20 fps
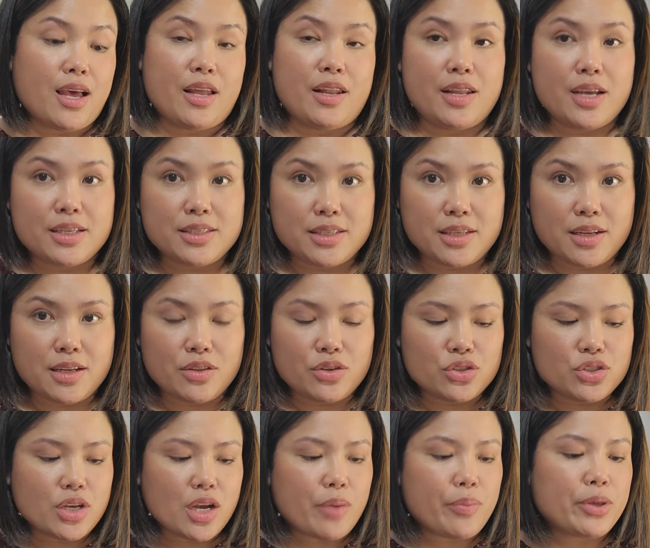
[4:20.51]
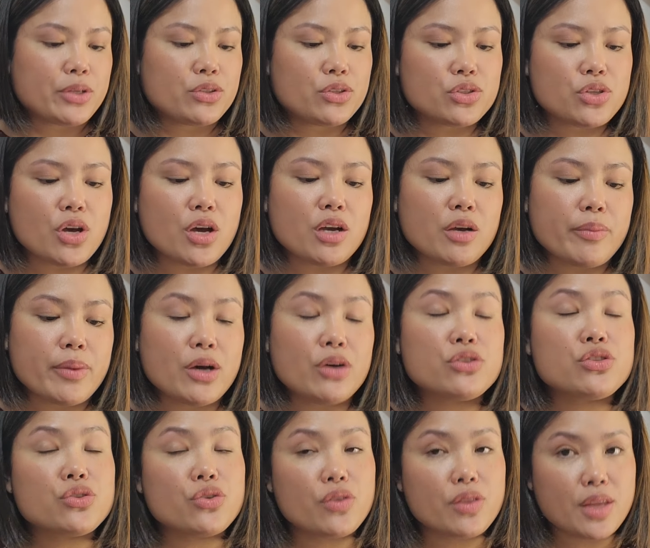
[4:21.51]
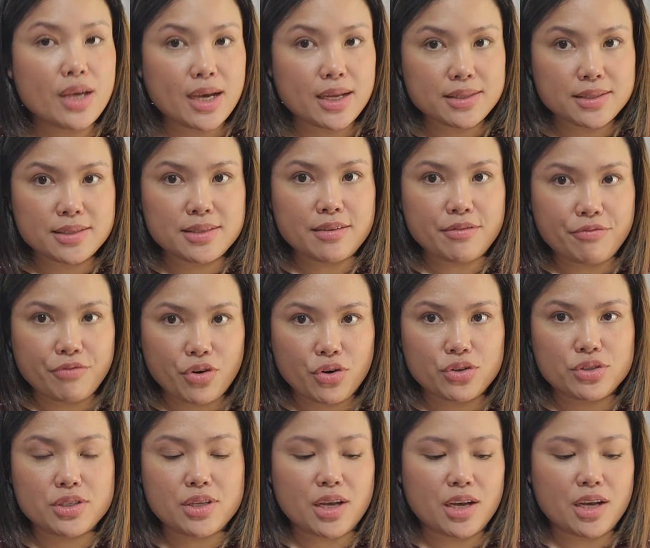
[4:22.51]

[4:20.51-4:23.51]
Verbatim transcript: that's another topic to talk about. So that's the first